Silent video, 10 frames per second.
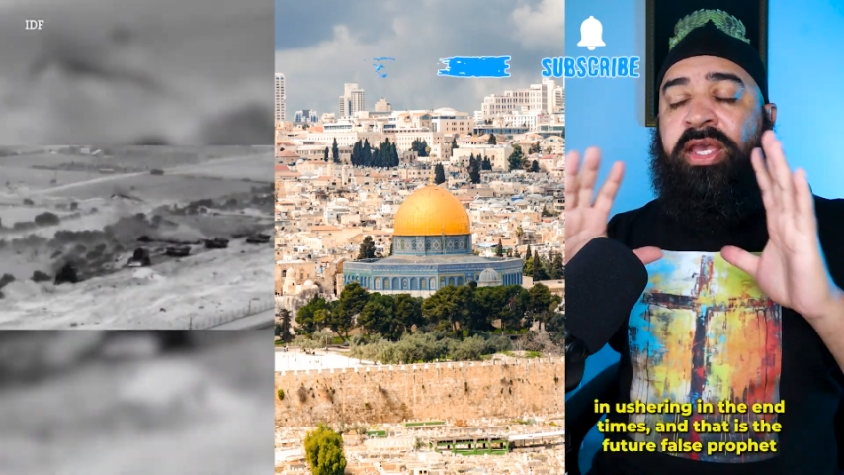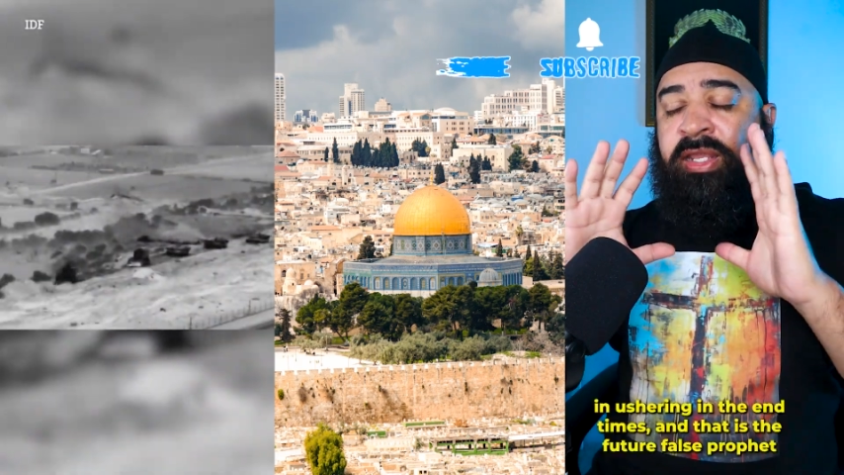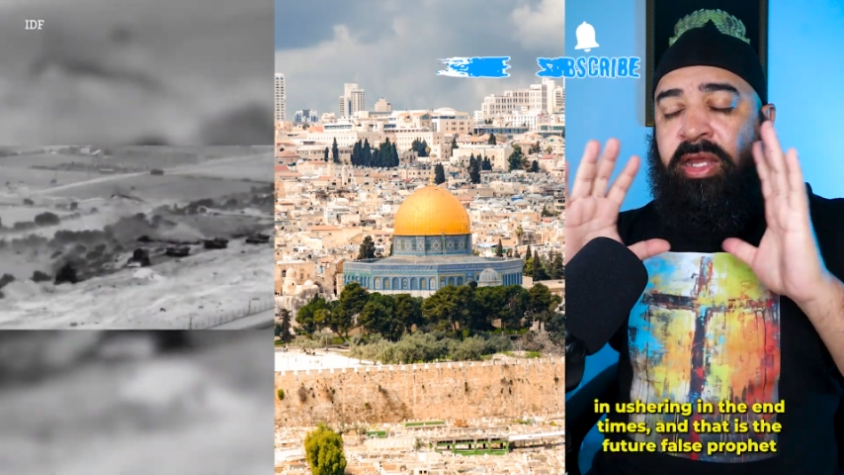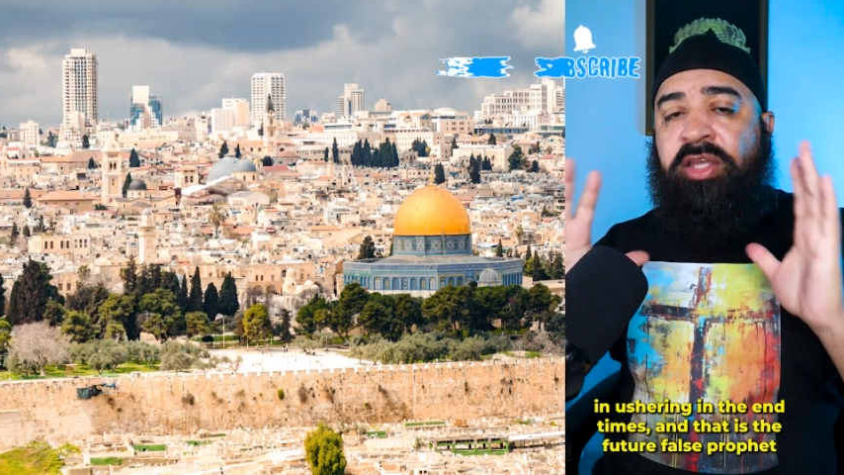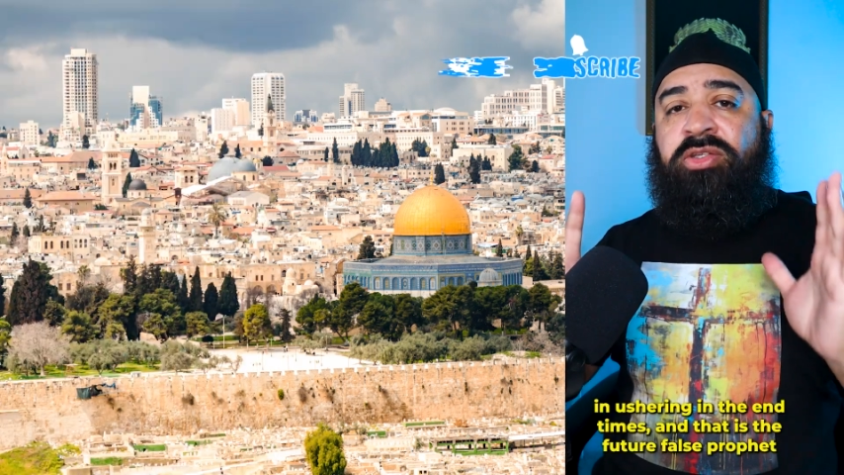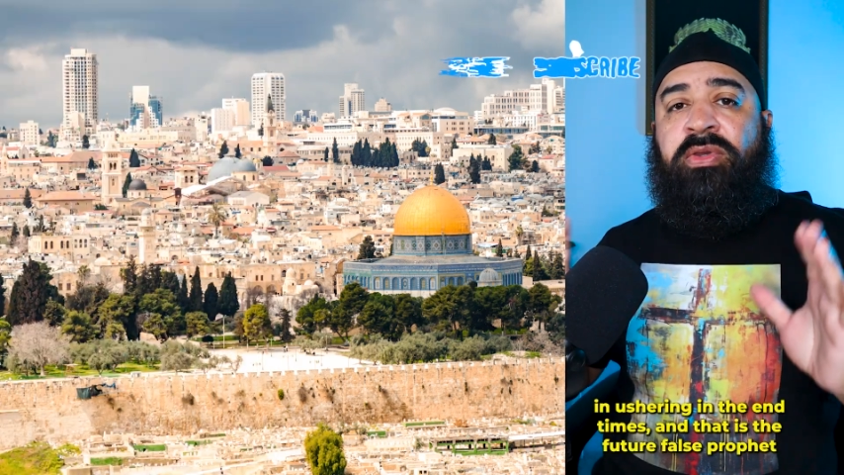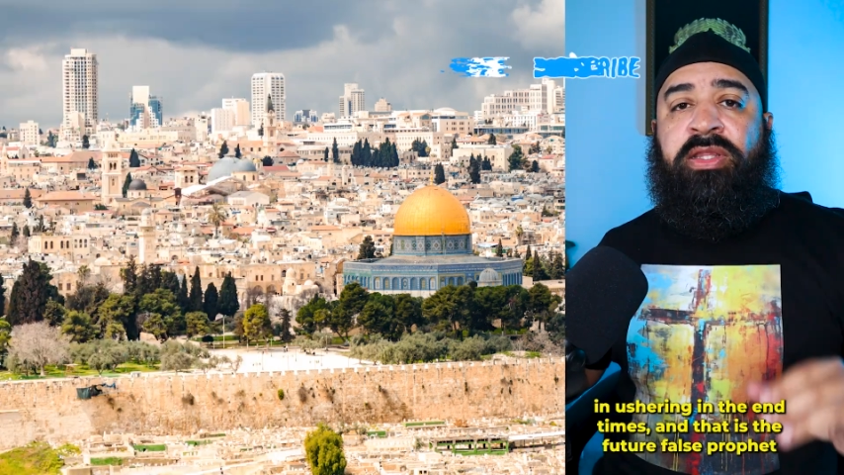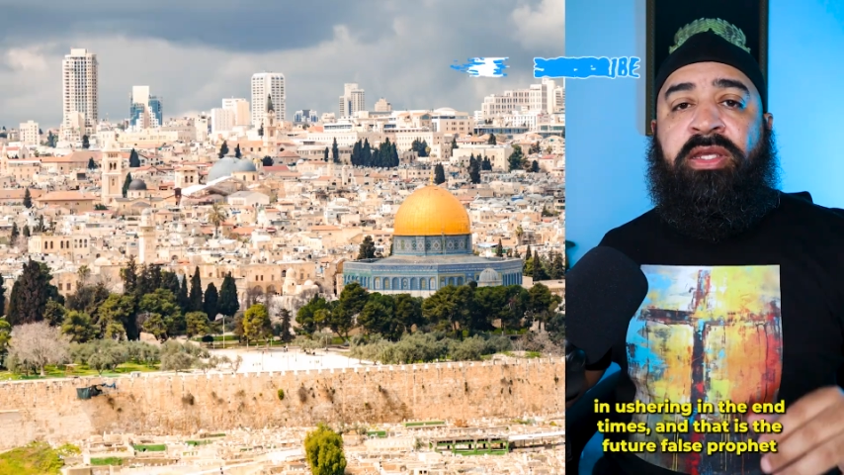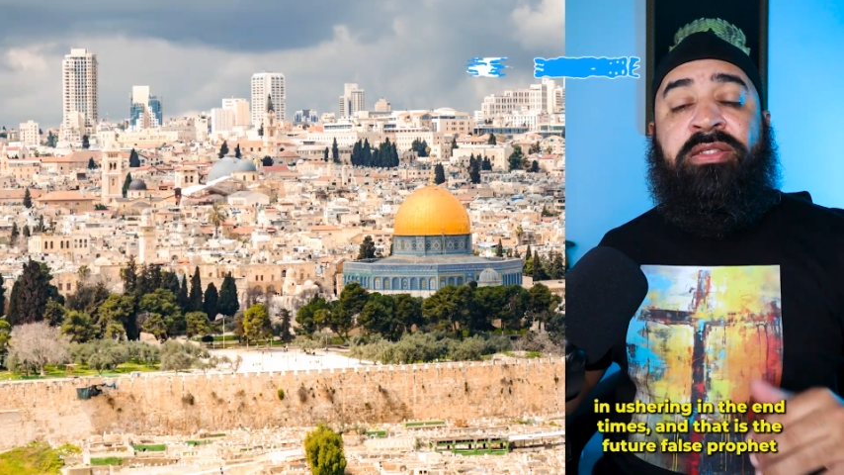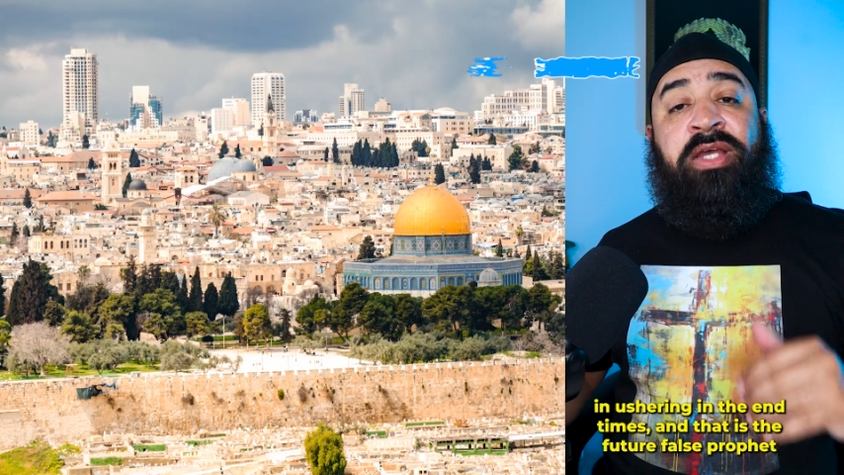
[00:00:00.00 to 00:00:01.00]
in ushering
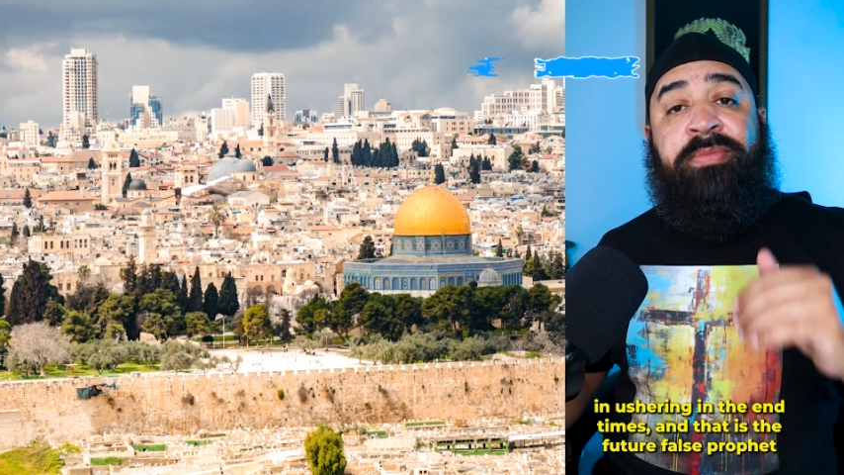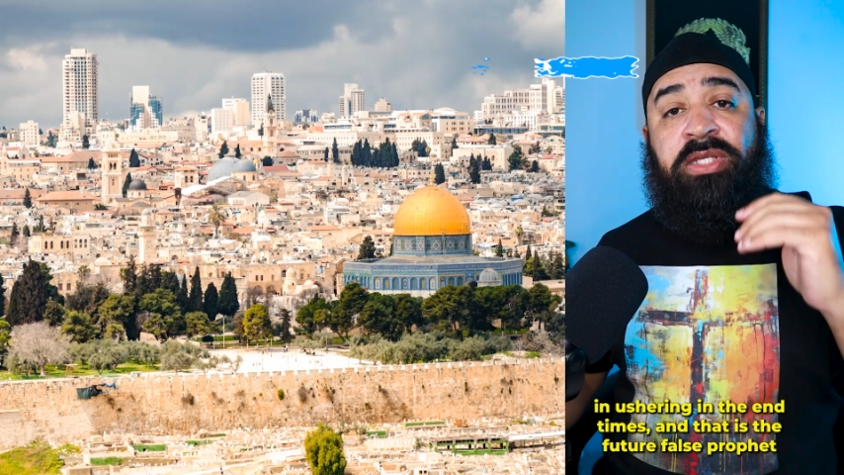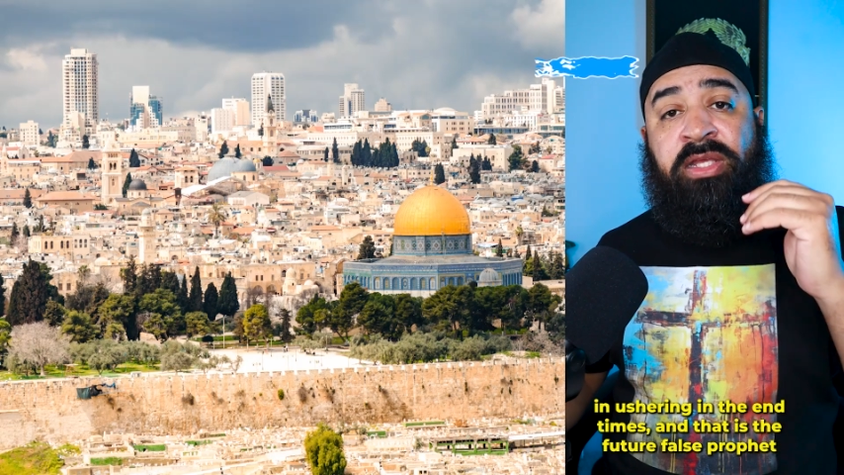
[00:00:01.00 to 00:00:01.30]
in the end times,